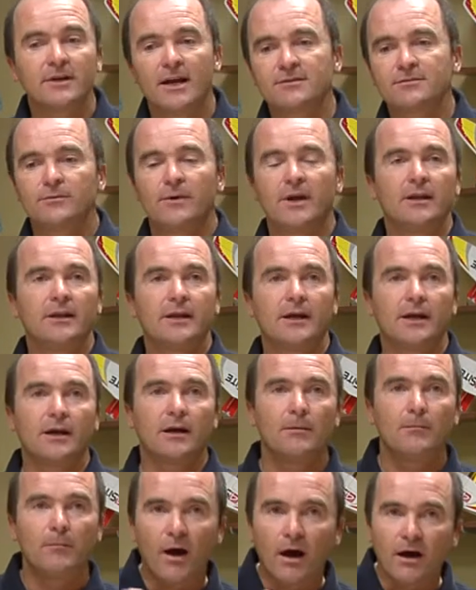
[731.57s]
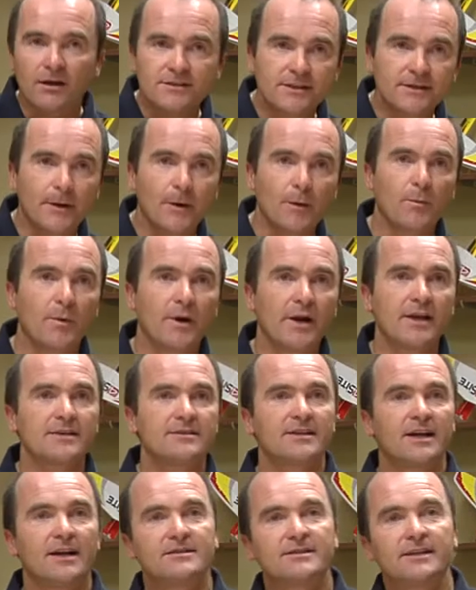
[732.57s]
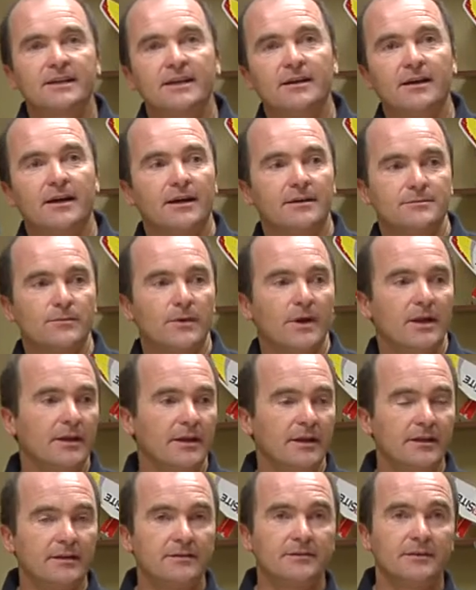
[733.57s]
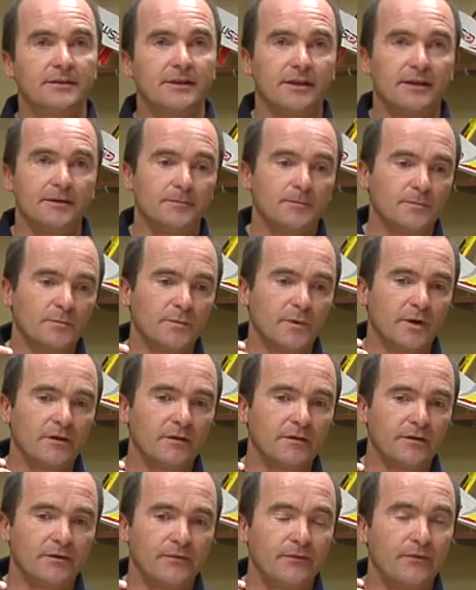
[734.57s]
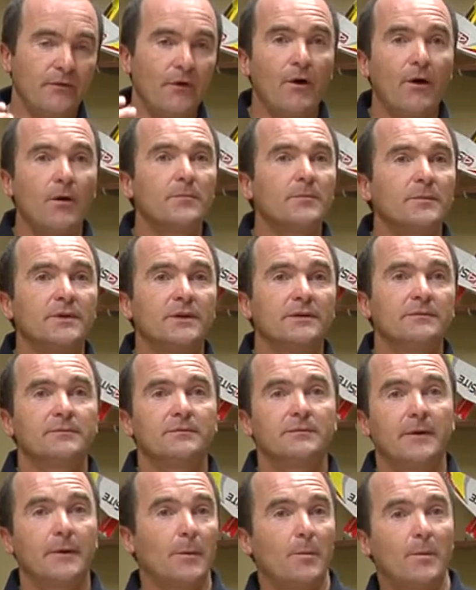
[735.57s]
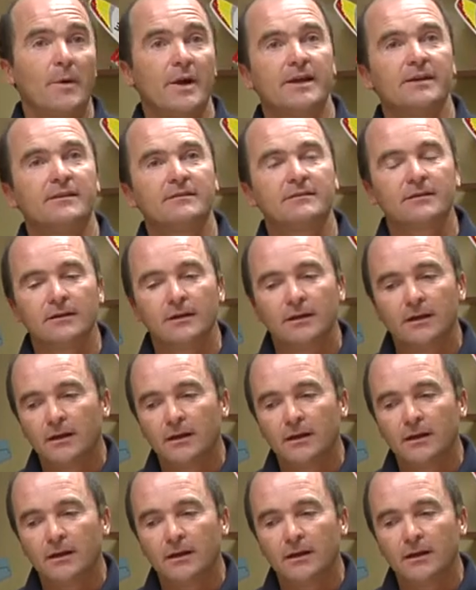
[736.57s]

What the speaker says: as well the composite airplanes, as well the foam airplanes,